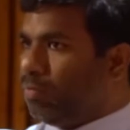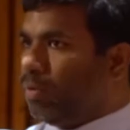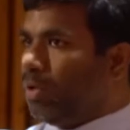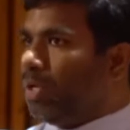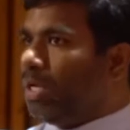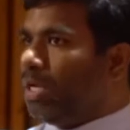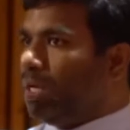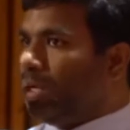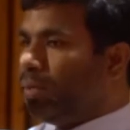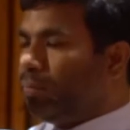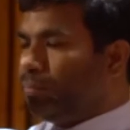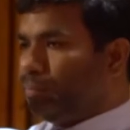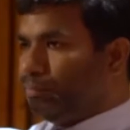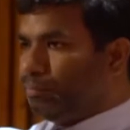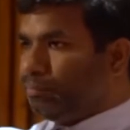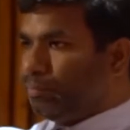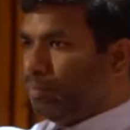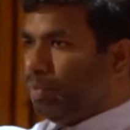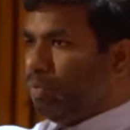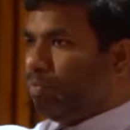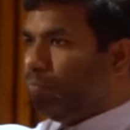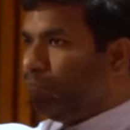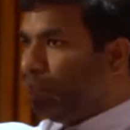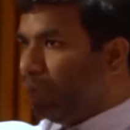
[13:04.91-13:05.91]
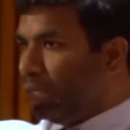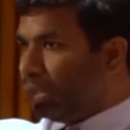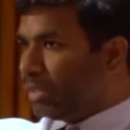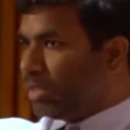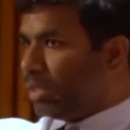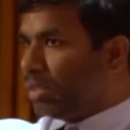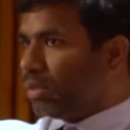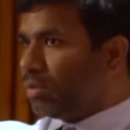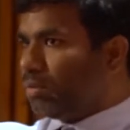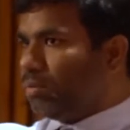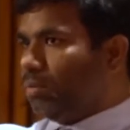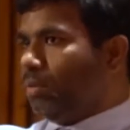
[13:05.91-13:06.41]
or a
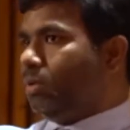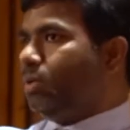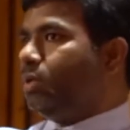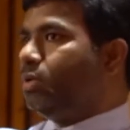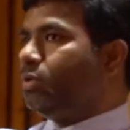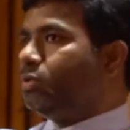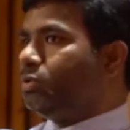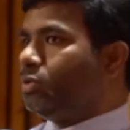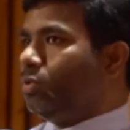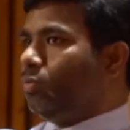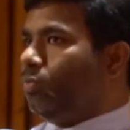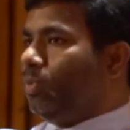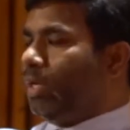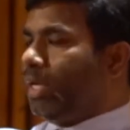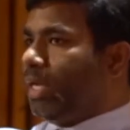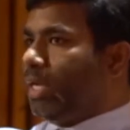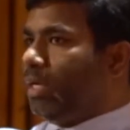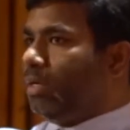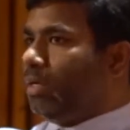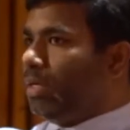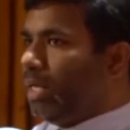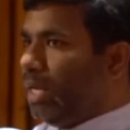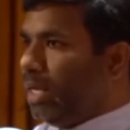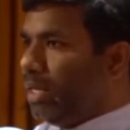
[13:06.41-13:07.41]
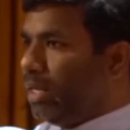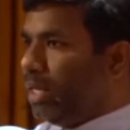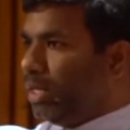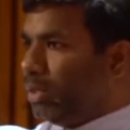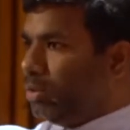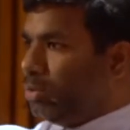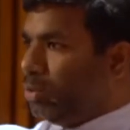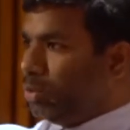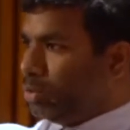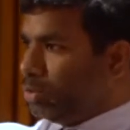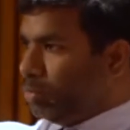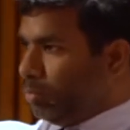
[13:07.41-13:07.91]
filter, so we can
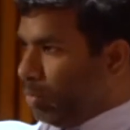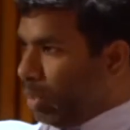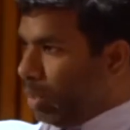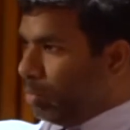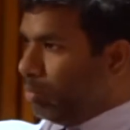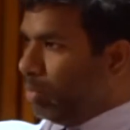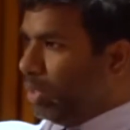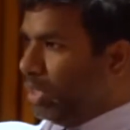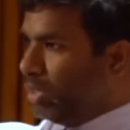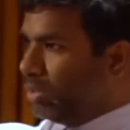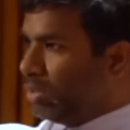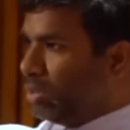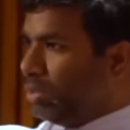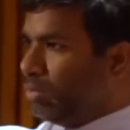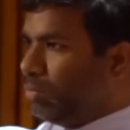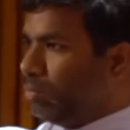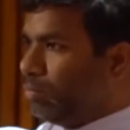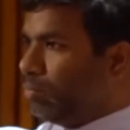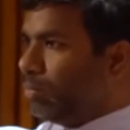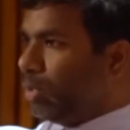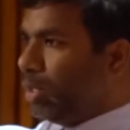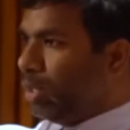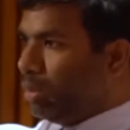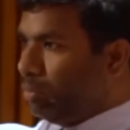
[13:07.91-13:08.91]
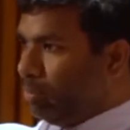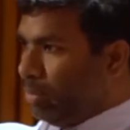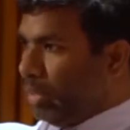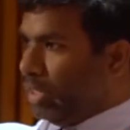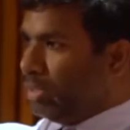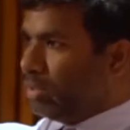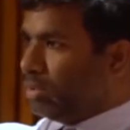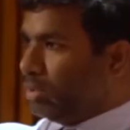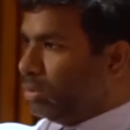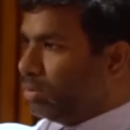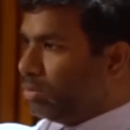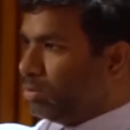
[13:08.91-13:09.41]
target those population or
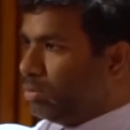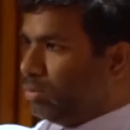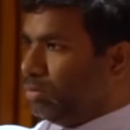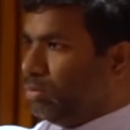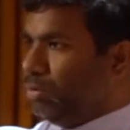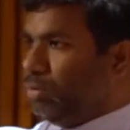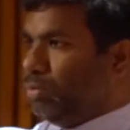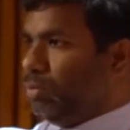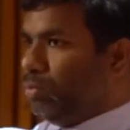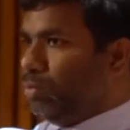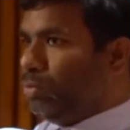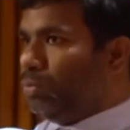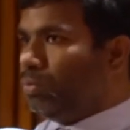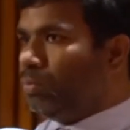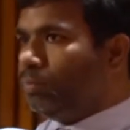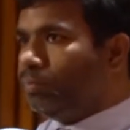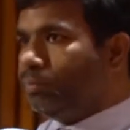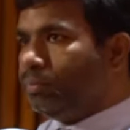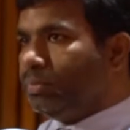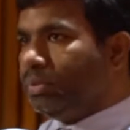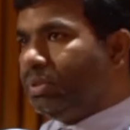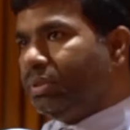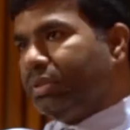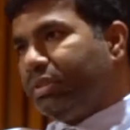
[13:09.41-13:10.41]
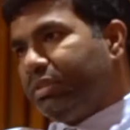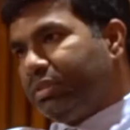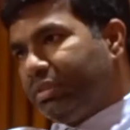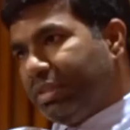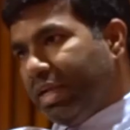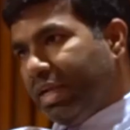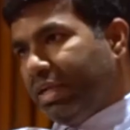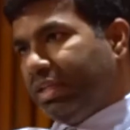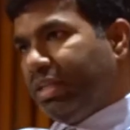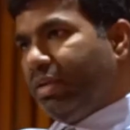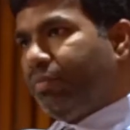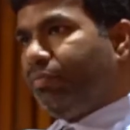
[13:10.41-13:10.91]
patients to
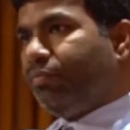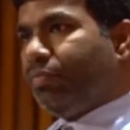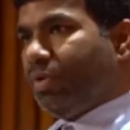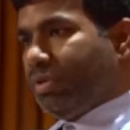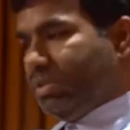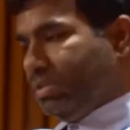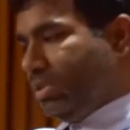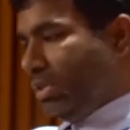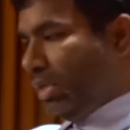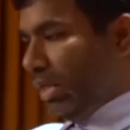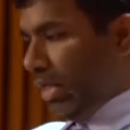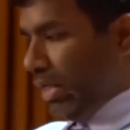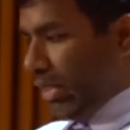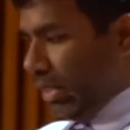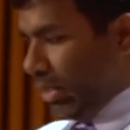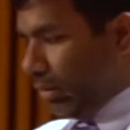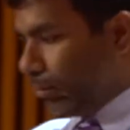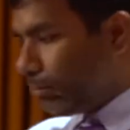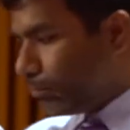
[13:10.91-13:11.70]
send them for screening.